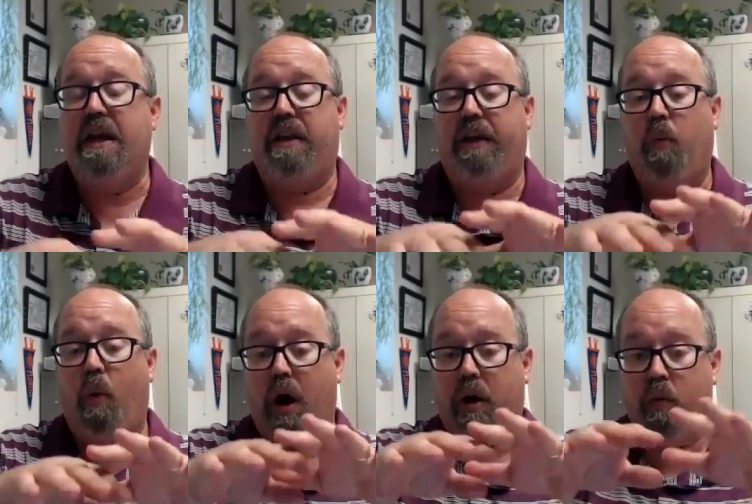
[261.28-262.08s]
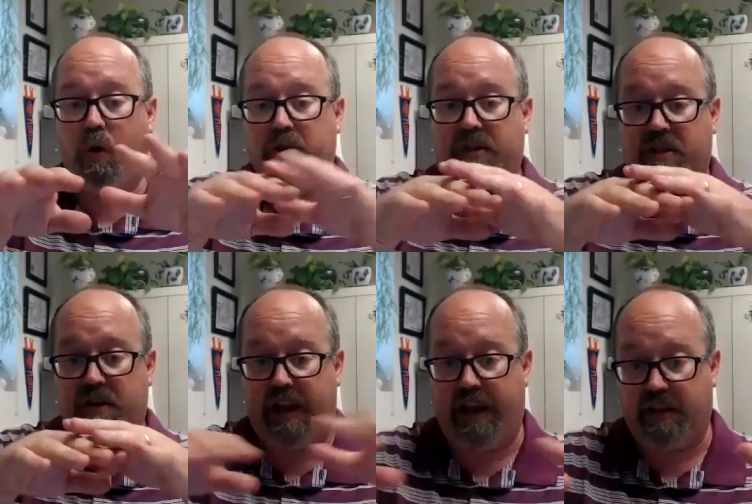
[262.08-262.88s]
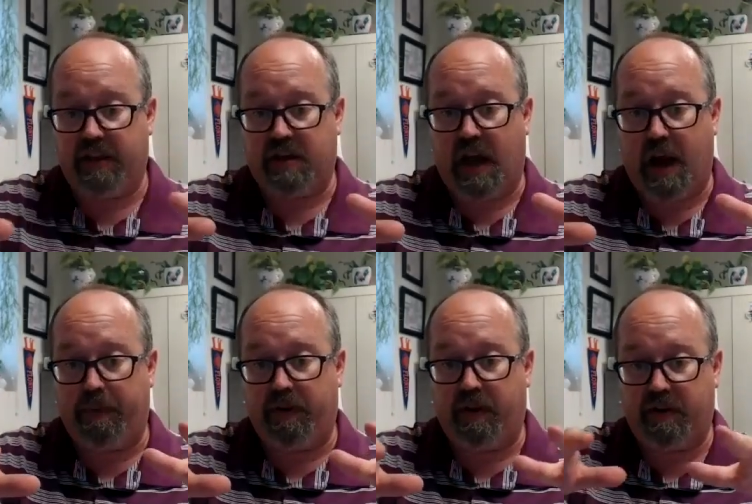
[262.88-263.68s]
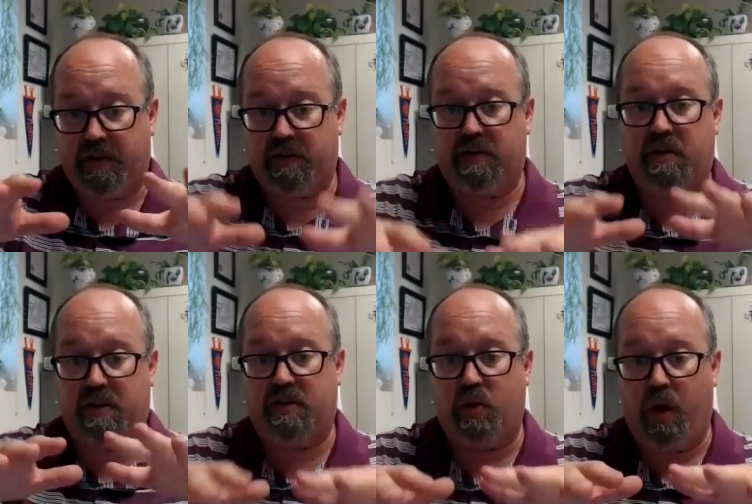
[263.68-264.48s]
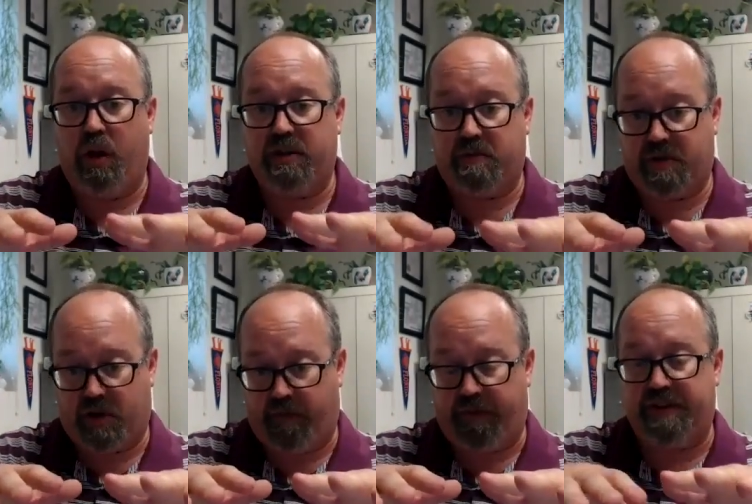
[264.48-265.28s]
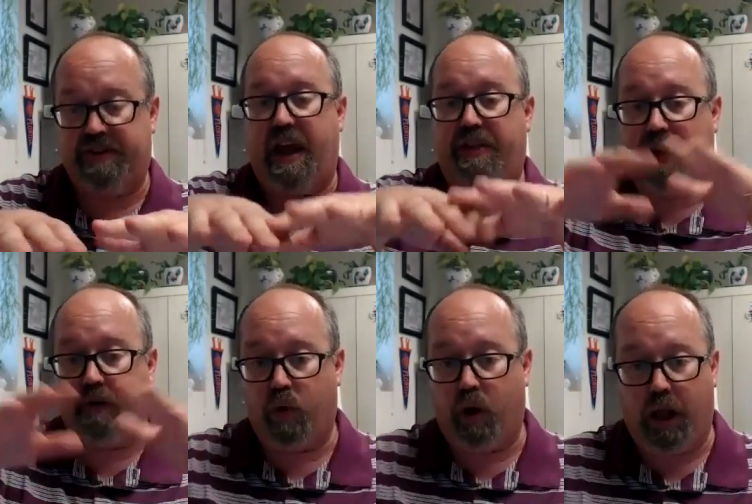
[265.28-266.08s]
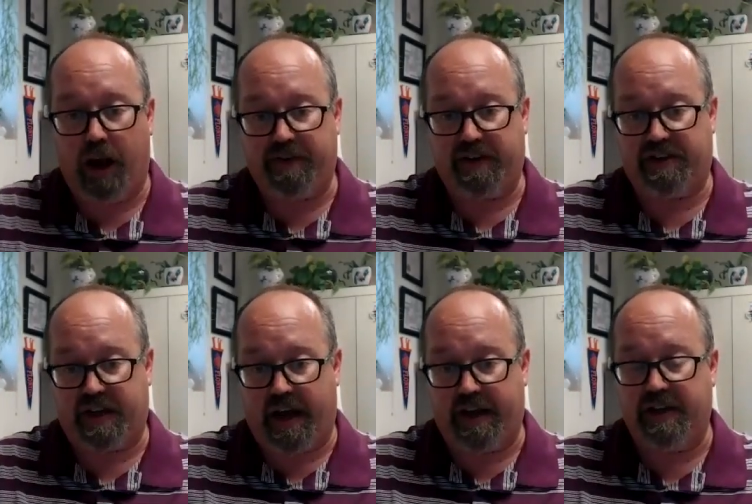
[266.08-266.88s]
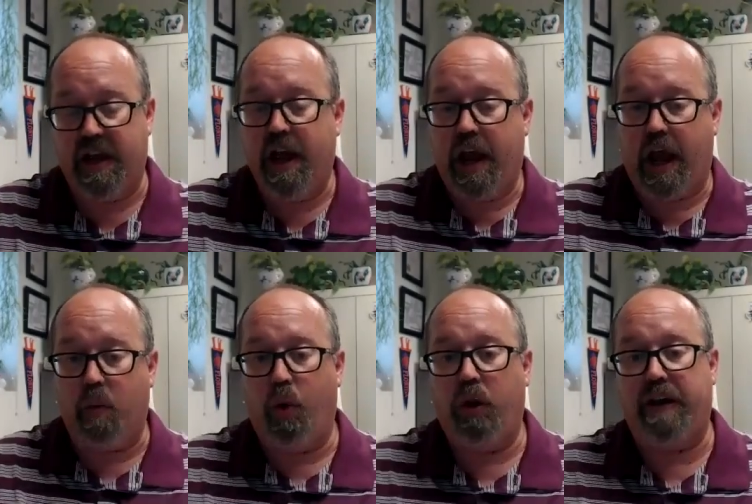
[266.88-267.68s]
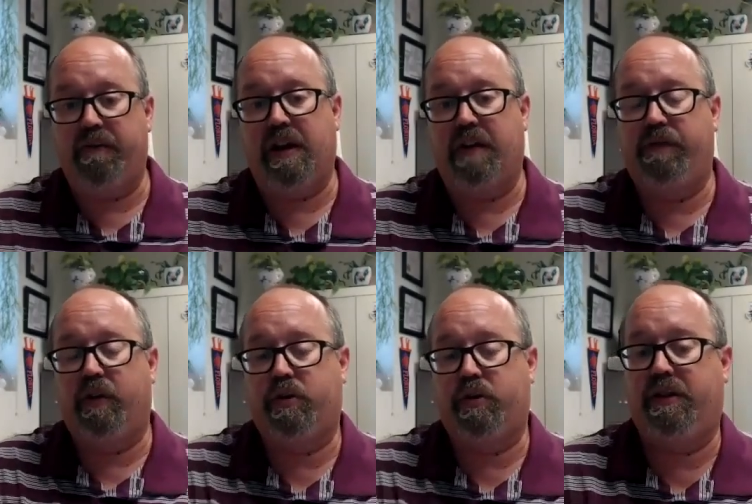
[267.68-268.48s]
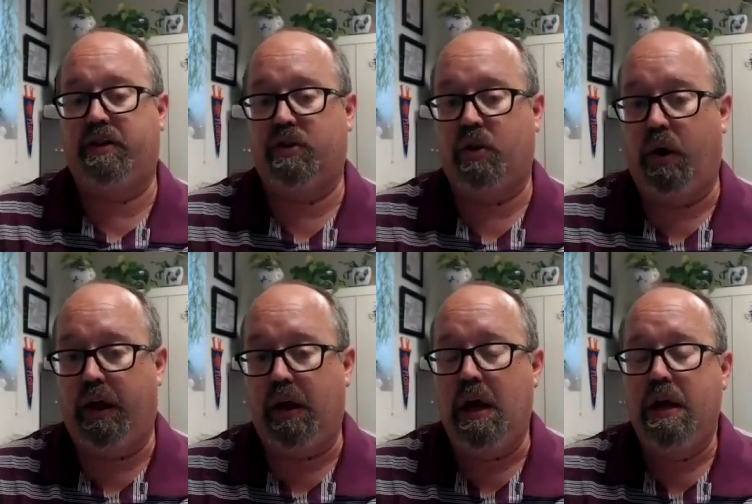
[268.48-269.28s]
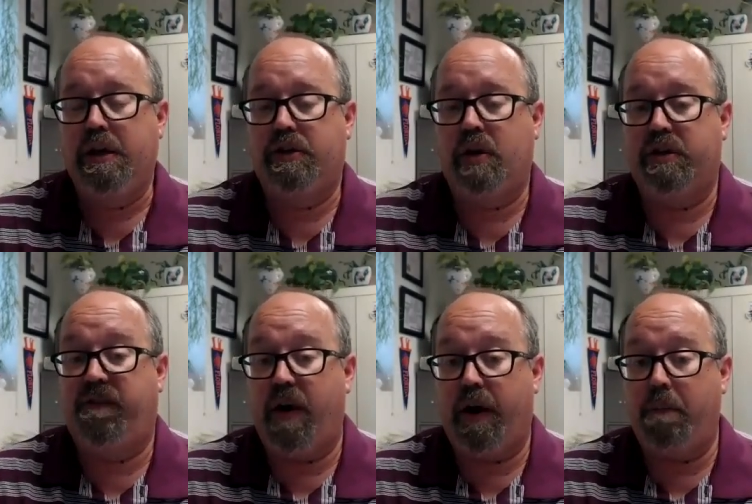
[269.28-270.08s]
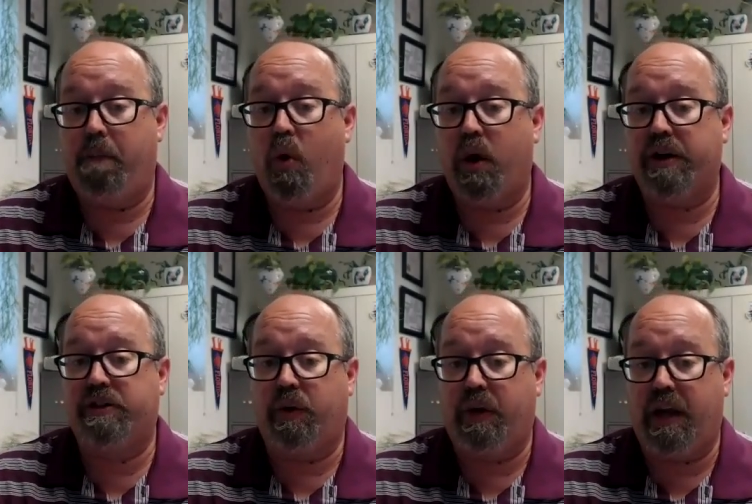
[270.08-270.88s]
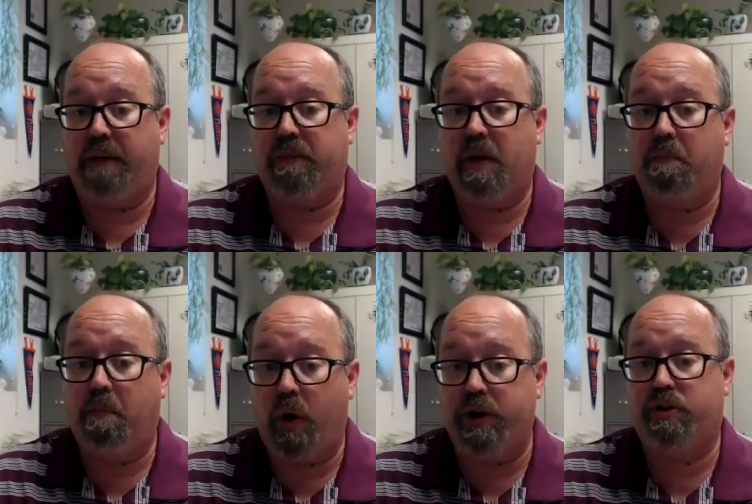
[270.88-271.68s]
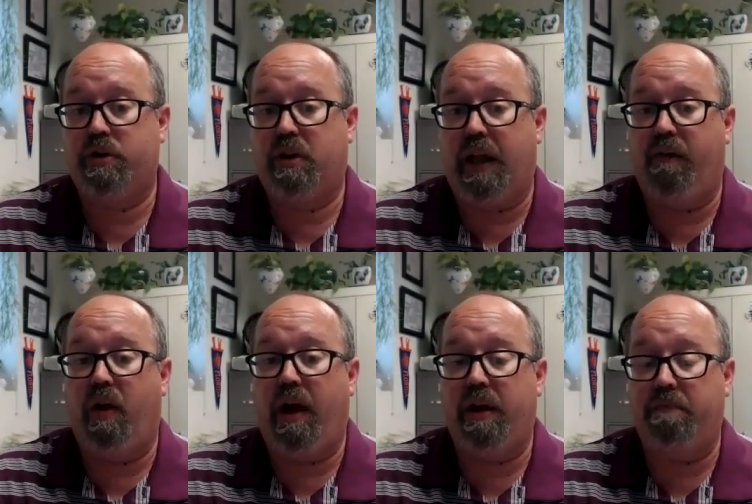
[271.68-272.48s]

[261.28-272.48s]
then water will hit the top of the soil surface and then roll off to the sides and won't even infiltrate the soil. So it's very important to keep the moisture level